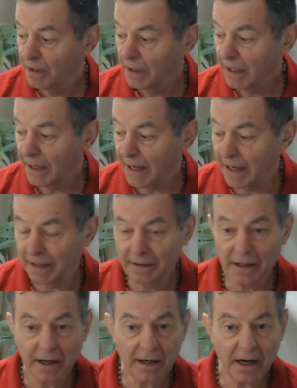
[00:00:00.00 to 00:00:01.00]
And
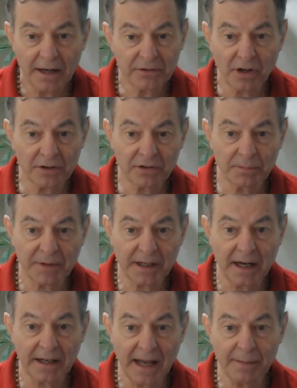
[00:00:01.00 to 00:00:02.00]
uh, I saw something
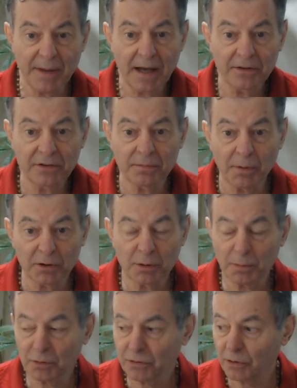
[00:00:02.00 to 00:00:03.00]
on MS,
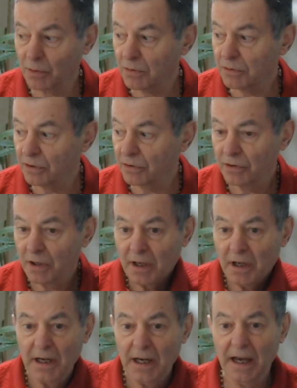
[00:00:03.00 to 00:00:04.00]
multiple sclerosis,
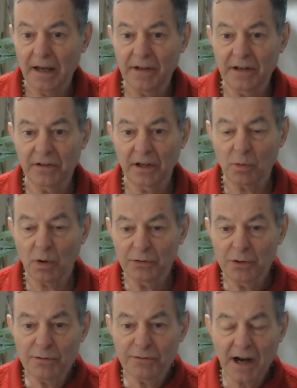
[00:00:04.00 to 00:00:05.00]
and they said, well,
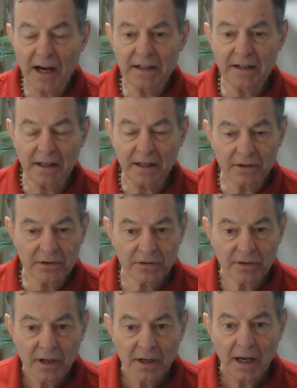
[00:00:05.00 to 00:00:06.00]
new findings
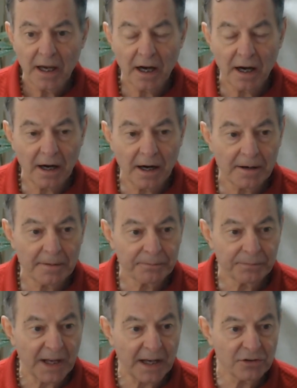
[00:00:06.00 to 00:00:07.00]

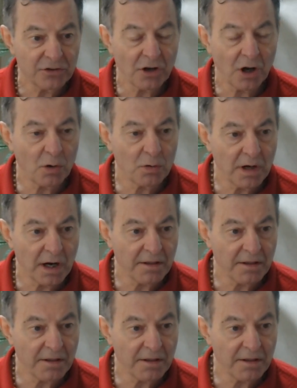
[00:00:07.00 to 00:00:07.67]
um, has shown